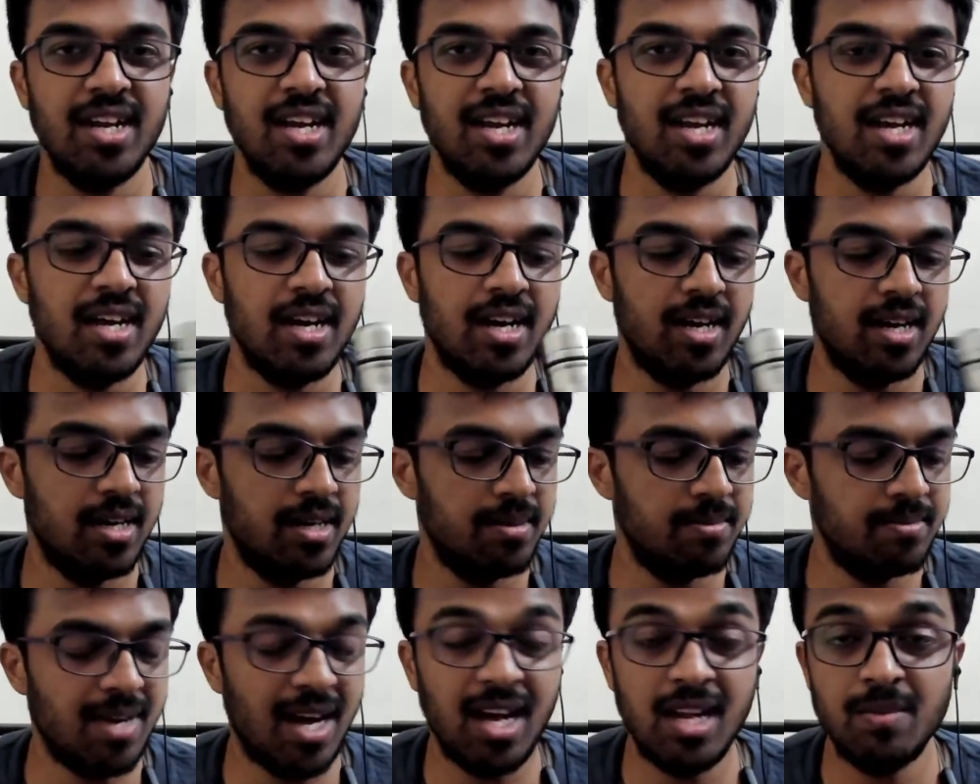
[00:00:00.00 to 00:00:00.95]

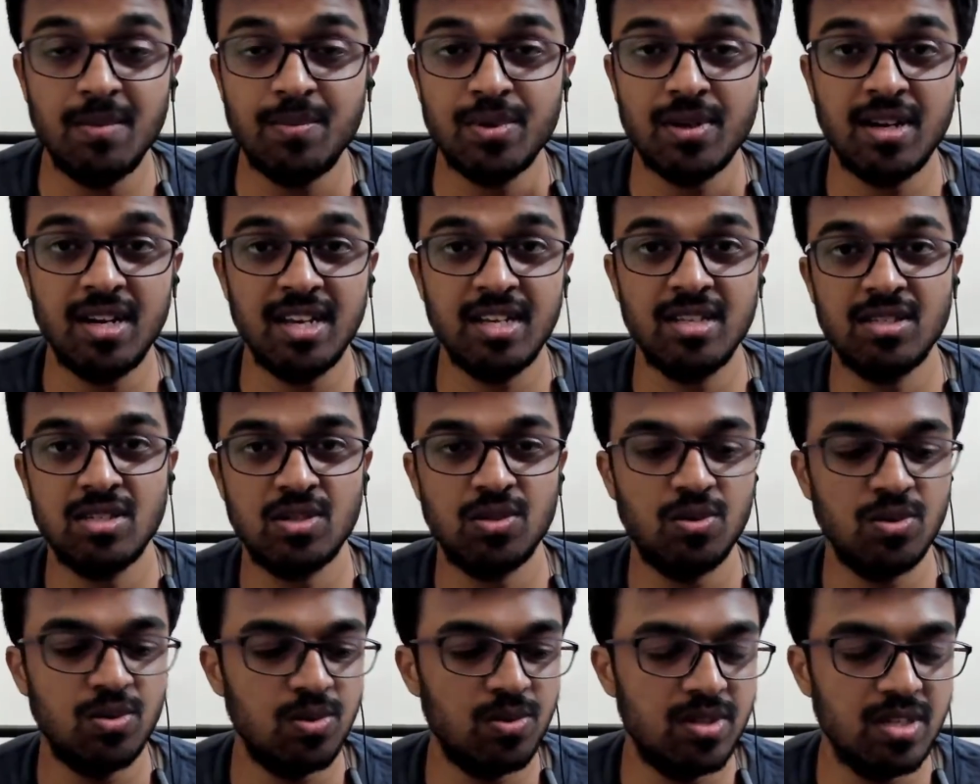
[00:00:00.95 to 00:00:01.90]
I'll put links
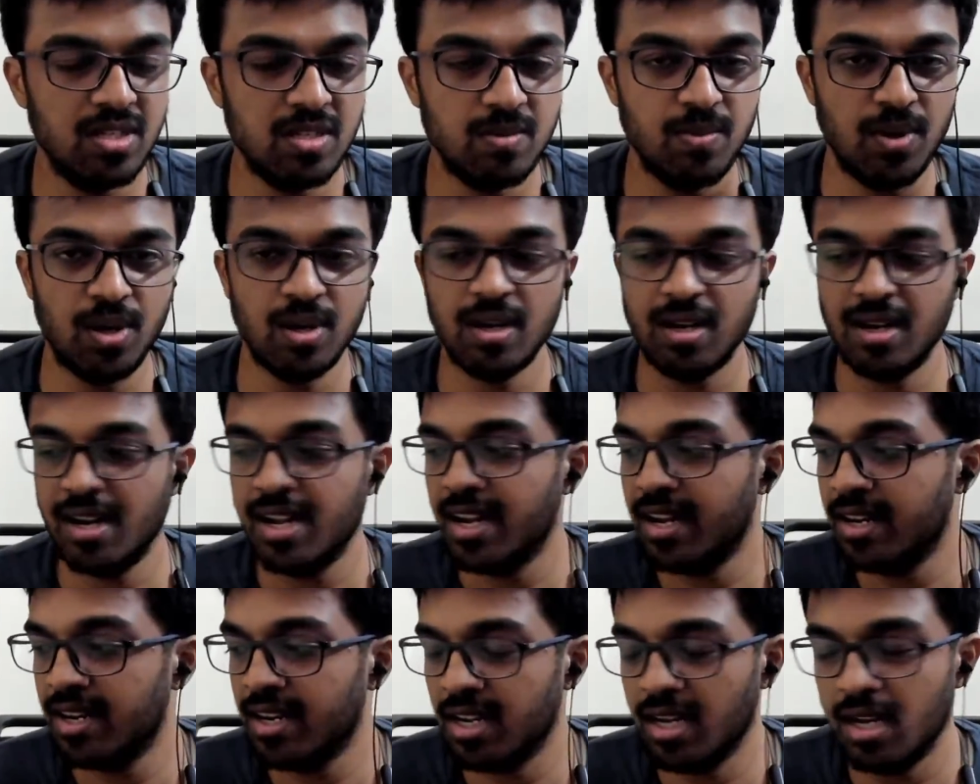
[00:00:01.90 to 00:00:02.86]
to this bottle,
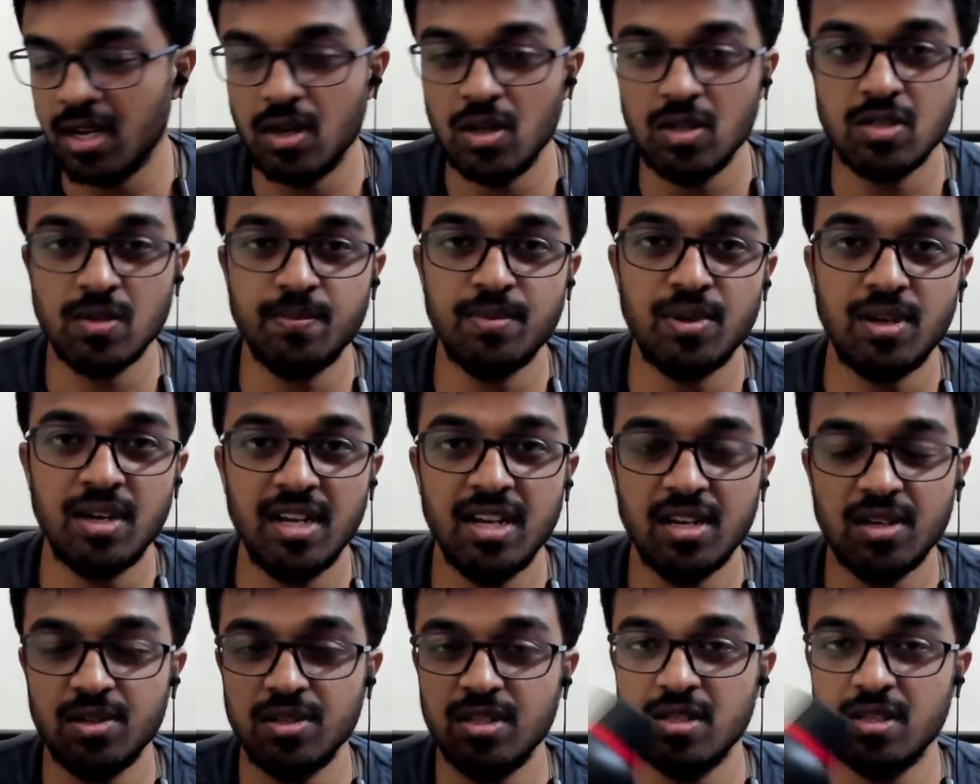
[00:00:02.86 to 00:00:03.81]
and I'll also put link
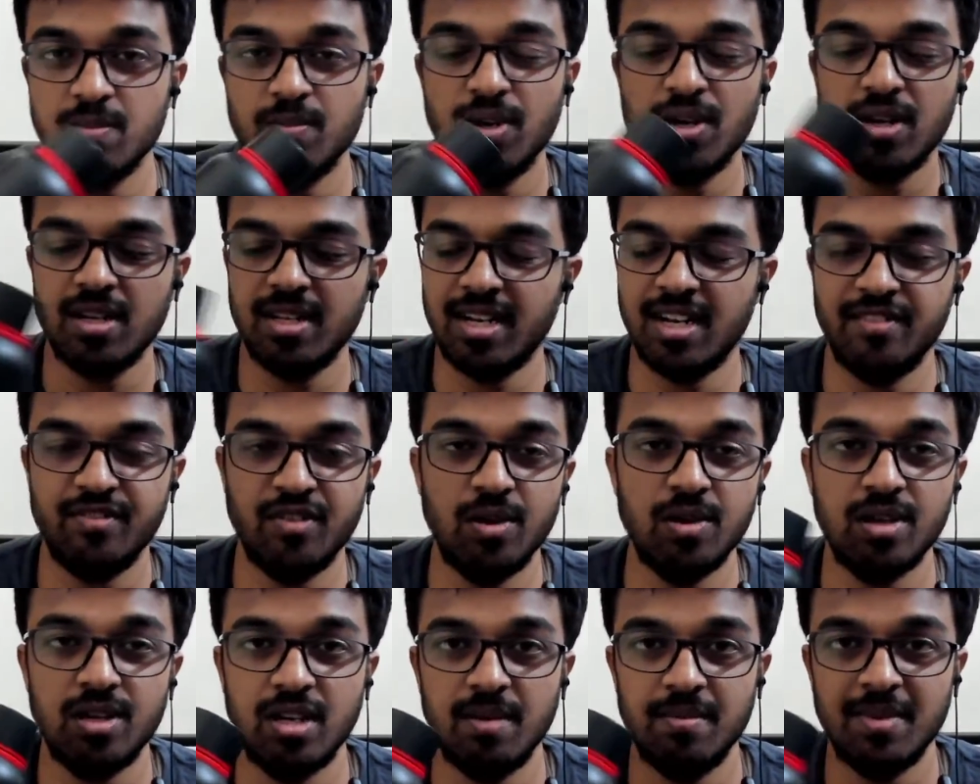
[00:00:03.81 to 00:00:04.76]
to this bottle that I found
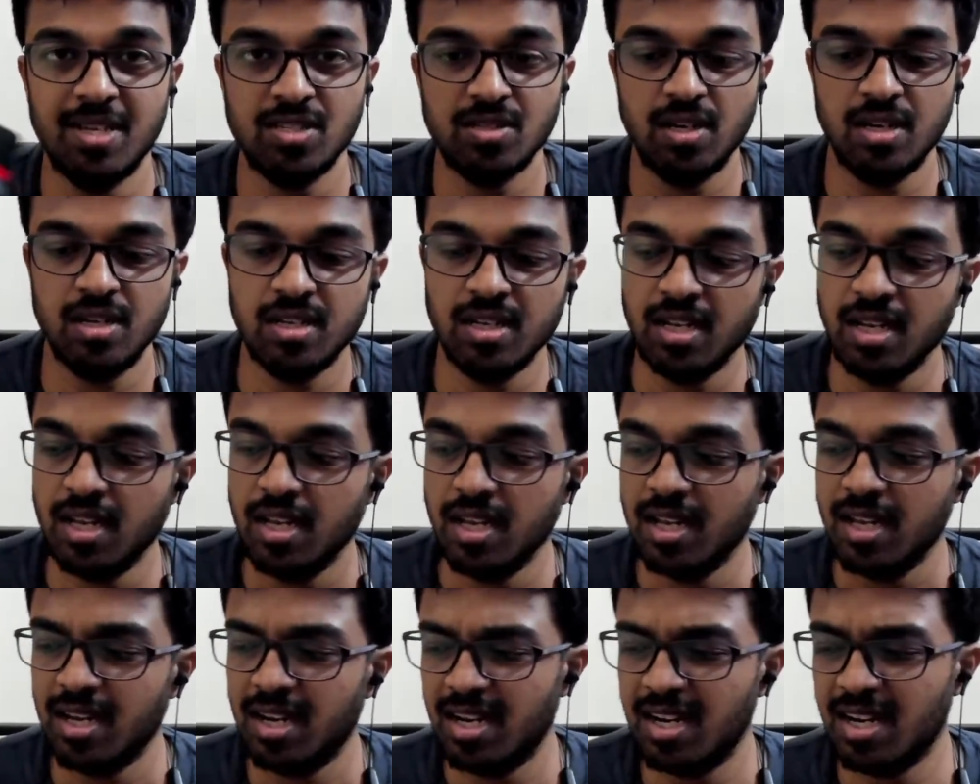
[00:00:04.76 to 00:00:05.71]
on Amazon.
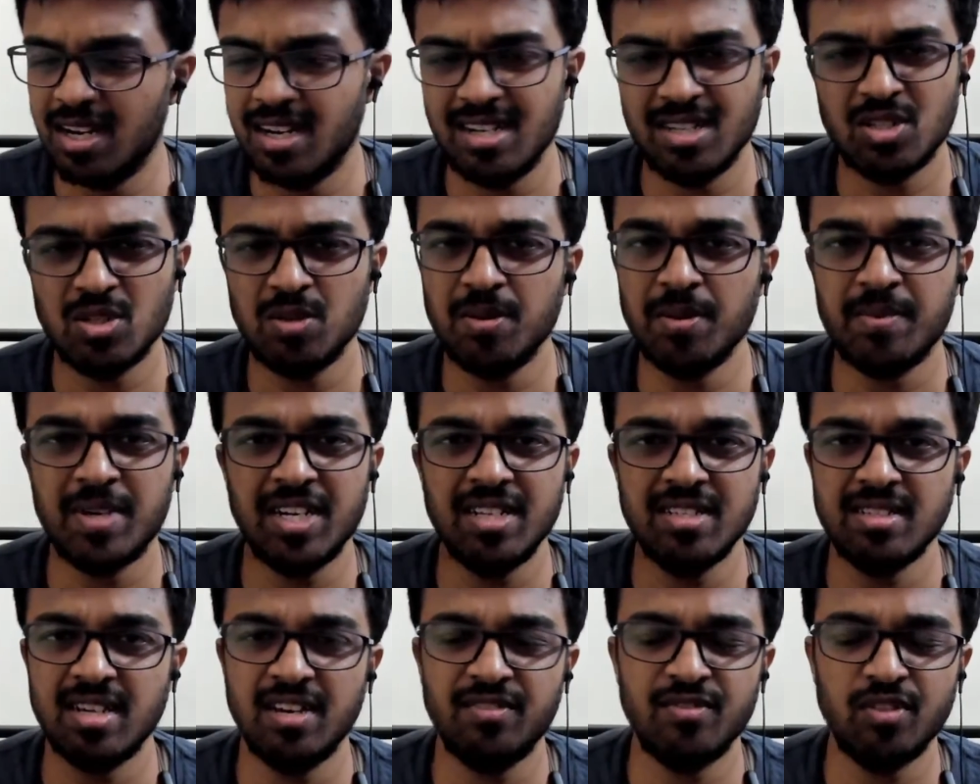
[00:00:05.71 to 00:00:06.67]
It should be pretty
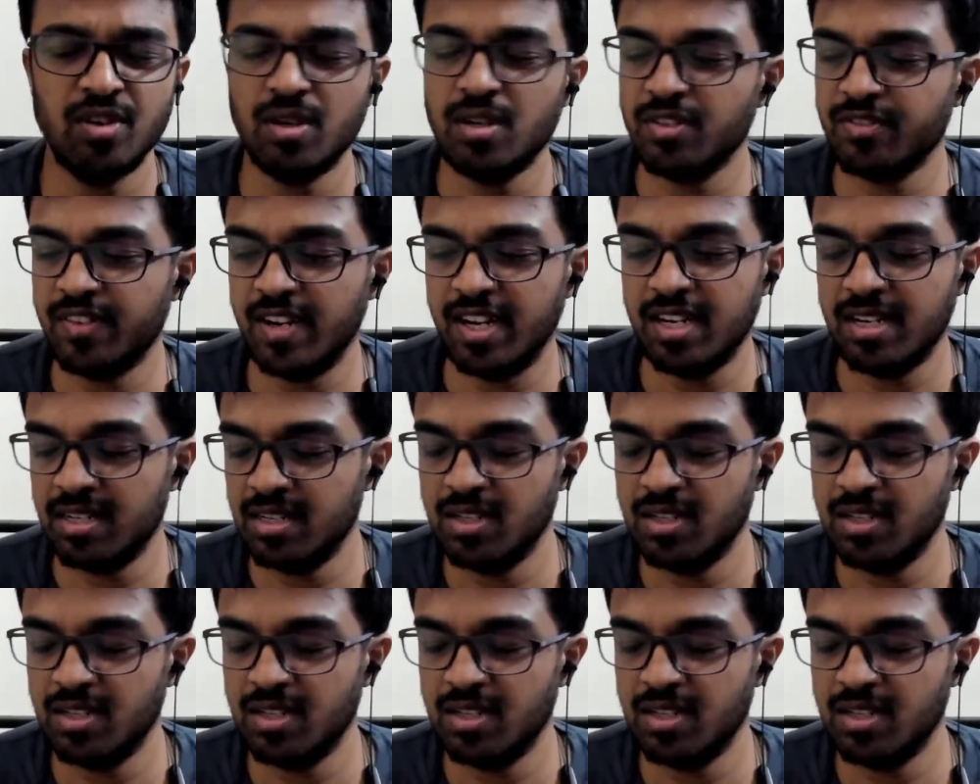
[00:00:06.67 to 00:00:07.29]
straightforward to find.